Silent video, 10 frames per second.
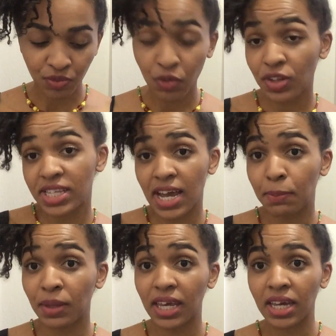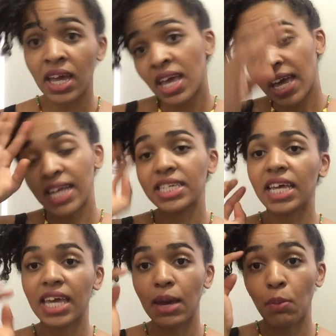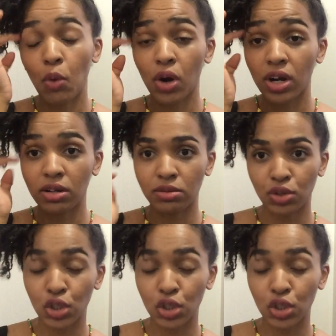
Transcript: for the time being until I get more